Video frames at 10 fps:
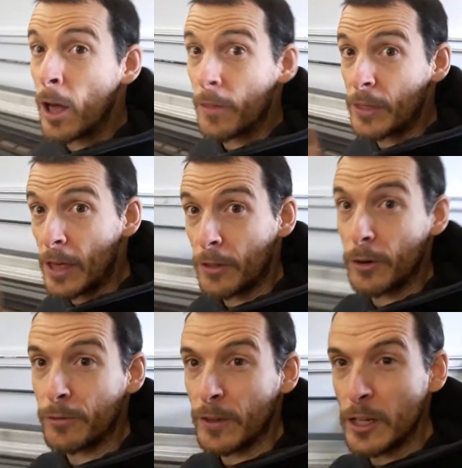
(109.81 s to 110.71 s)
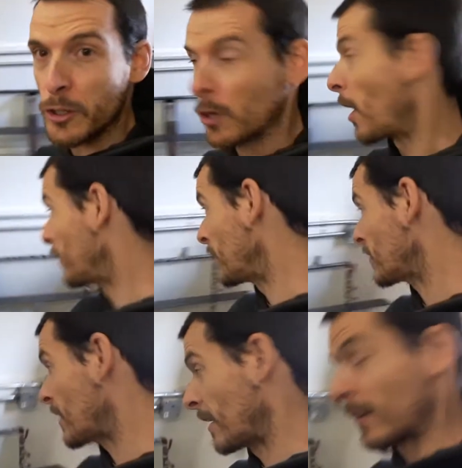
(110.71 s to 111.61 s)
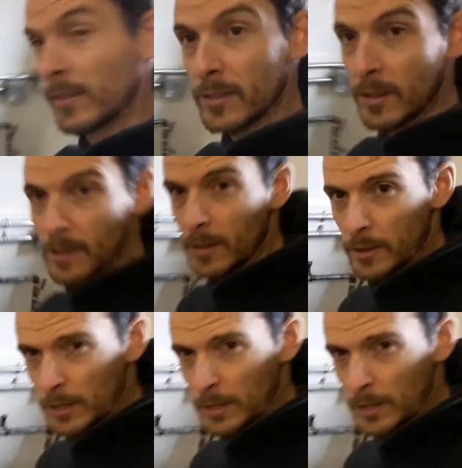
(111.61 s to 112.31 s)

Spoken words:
The other feature on these things you